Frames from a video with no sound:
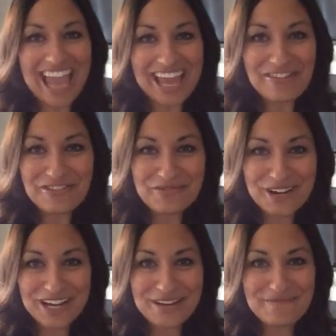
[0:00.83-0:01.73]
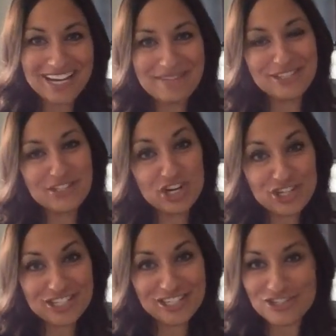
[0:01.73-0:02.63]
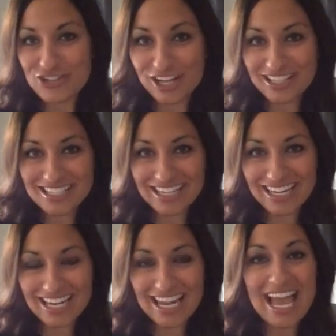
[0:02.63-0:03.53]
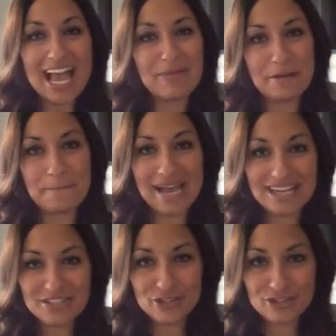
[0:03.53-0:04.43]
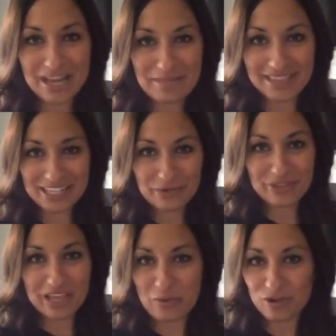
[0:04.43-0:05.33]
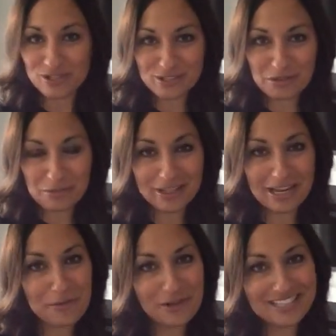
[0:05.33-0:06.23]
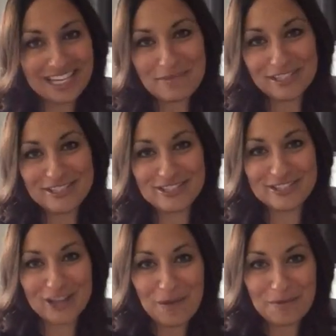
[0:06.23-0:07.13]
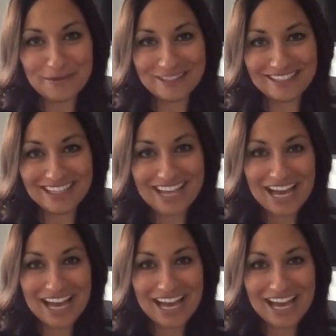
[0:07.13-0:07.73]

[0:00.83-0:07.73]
Hey everyone, my name is Kirsten Johnson. I'm an Ambassador Diamond Leader with It Works Global and I'm on Team Unstoppable.